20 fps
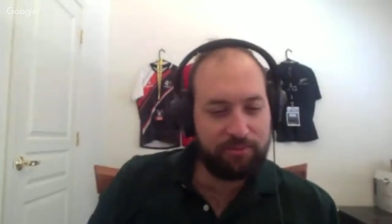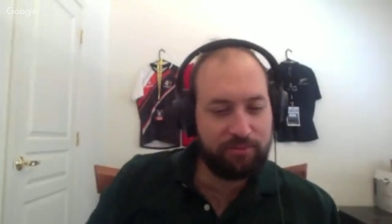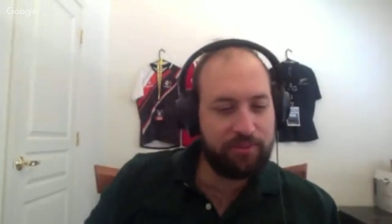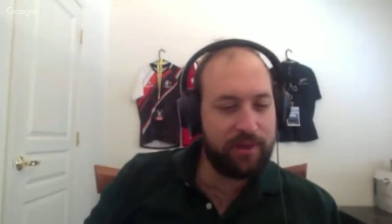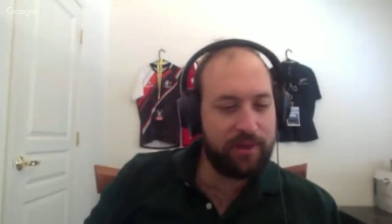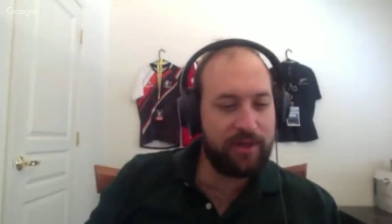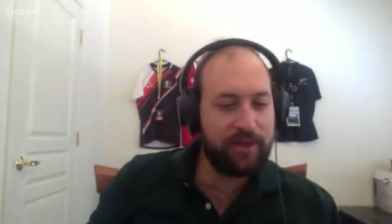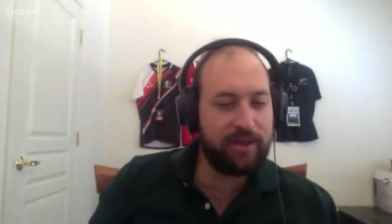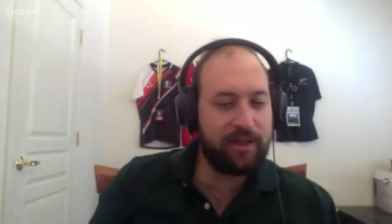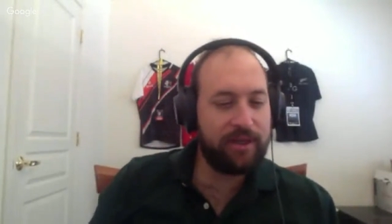
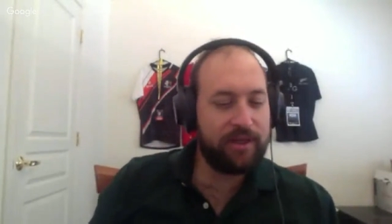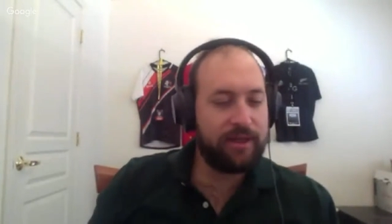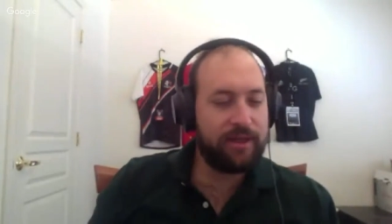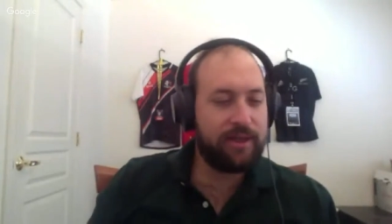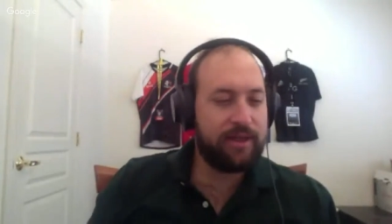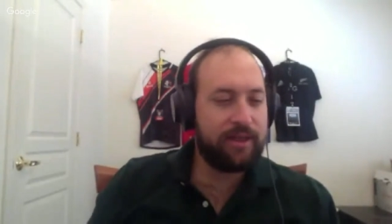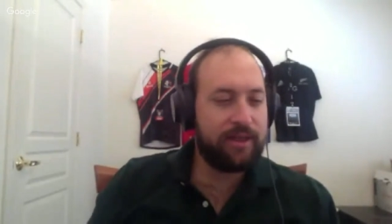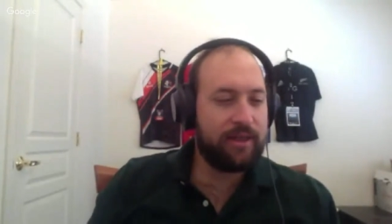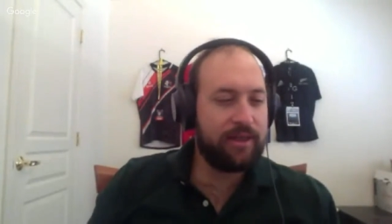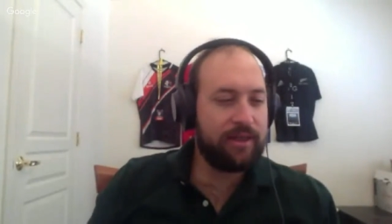but
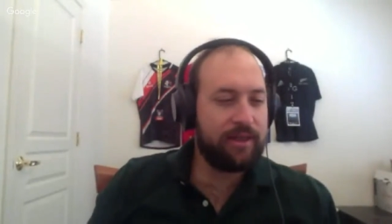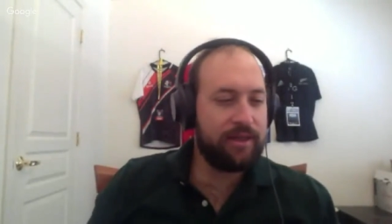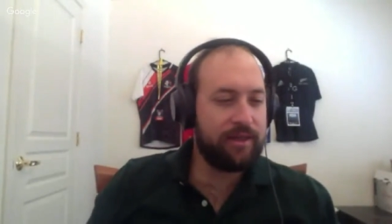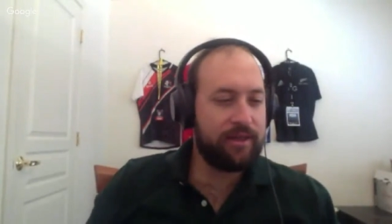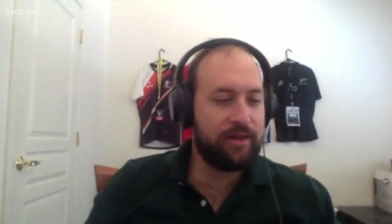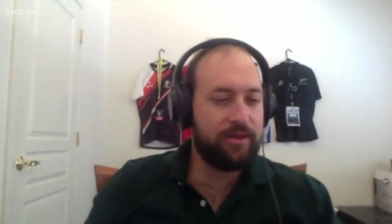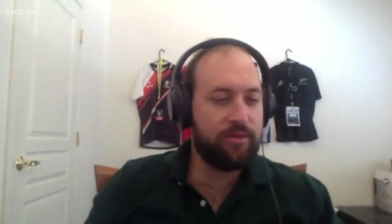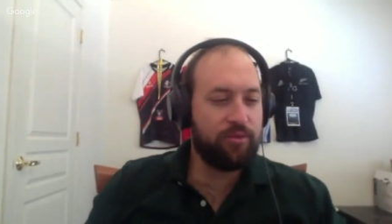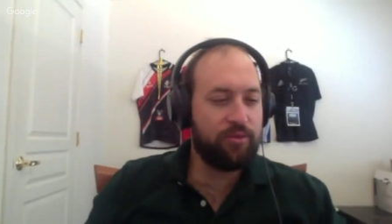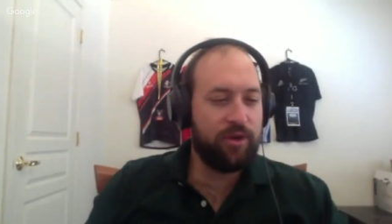
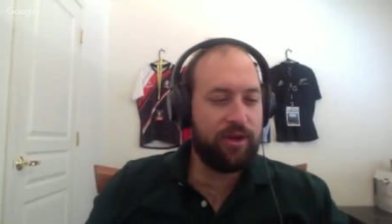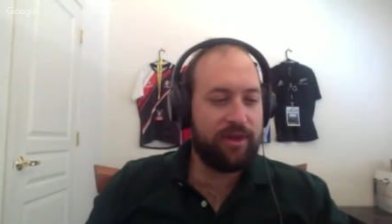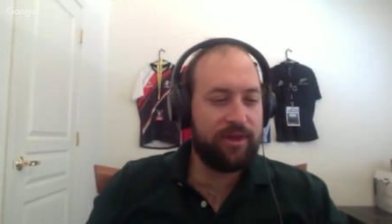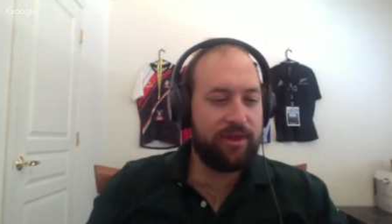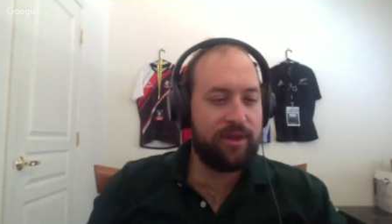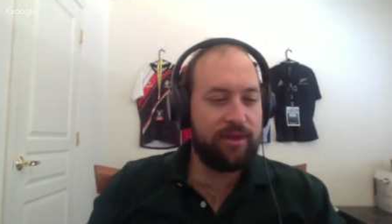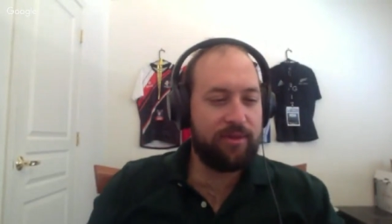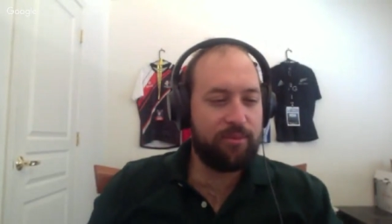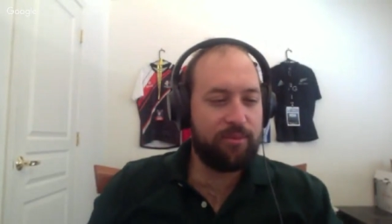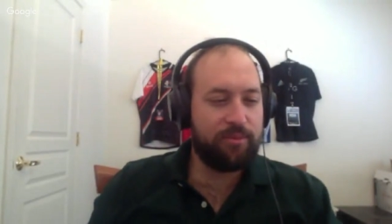uh, with
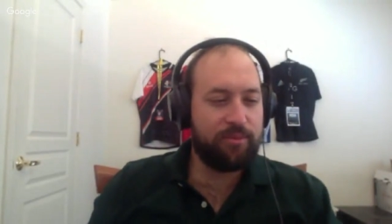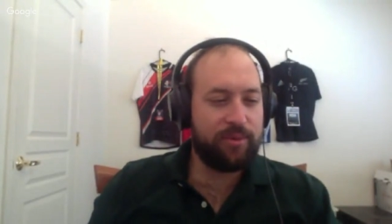it.